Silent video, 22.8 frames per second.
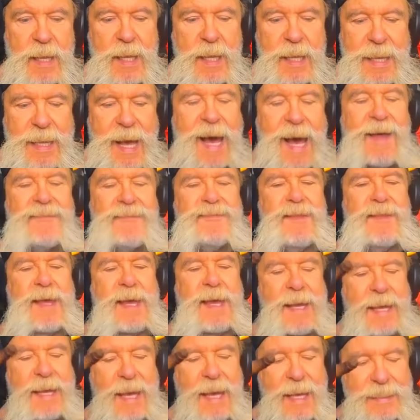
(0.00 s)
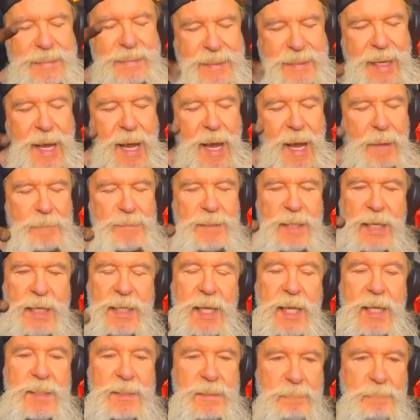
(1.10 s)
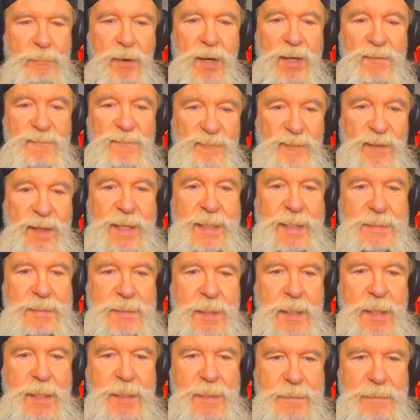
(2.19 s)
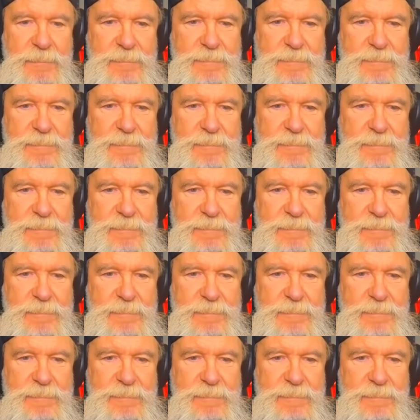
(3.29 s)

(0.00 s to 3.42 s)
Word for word: I think at times they need to bring Vince in